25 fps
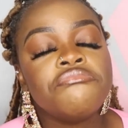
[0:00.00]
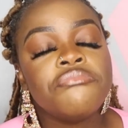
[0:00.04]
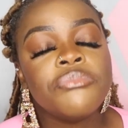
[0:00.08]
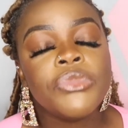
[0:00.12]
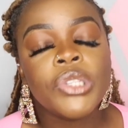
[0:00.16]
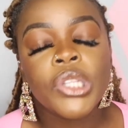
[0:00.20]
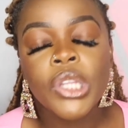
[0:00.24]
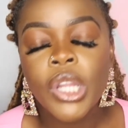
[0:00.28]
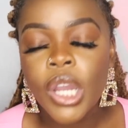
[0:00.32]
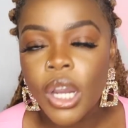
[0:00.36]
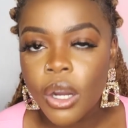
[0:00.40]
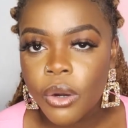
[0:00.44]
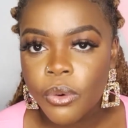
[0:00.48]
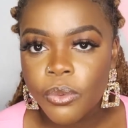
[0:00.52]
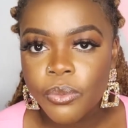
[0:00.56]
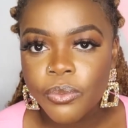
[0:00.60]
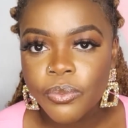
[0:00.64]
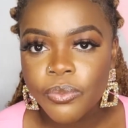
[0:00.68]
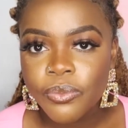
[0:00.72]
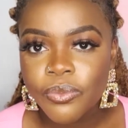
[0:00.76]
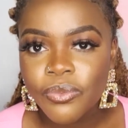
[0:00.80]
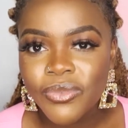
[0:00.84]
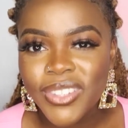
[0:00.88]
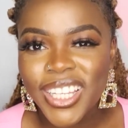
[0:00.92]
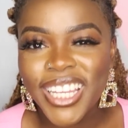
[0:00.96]
No.
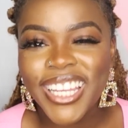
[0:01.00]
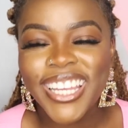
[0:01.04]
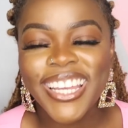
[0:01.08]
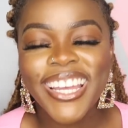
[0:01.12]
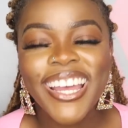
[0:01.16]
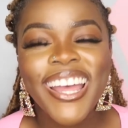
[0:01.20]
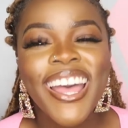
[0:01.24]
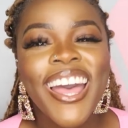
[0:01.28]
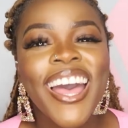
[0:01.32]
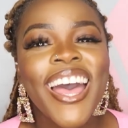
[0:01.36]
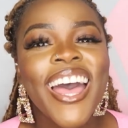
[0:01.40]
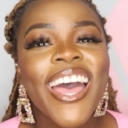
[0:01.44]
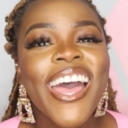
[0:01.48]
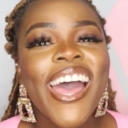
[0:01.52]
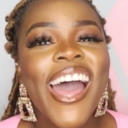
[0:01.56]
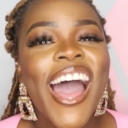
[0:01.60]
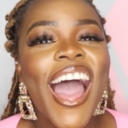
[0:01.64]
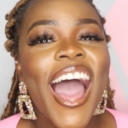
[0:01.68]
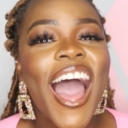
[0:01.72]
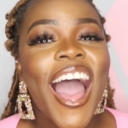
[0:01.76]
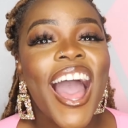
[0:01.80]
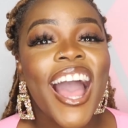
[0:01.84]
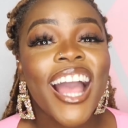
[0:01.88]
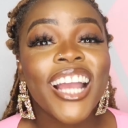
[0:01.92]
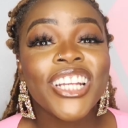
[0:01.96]

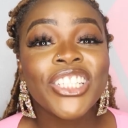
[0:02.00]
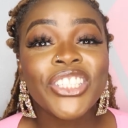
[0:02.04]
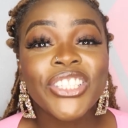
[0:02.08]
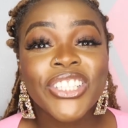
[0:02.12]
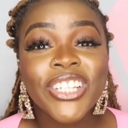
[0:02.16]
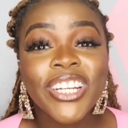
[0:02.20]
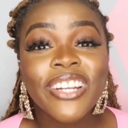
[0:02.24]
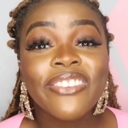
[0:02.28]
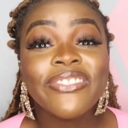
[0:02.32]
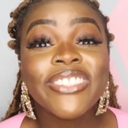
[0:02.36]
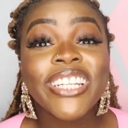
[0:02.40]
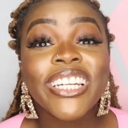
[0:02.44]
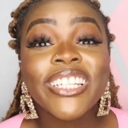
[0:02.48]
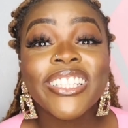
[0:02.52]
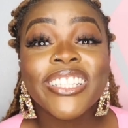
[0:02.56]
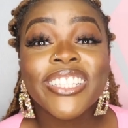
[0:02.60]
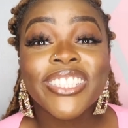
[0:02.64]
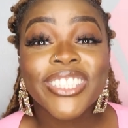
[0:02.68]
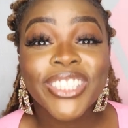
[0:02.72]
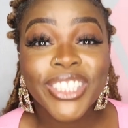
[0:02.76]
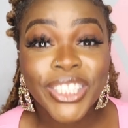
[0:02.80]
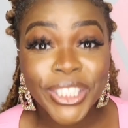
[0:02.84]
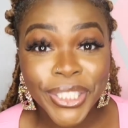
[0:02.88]
I should have done this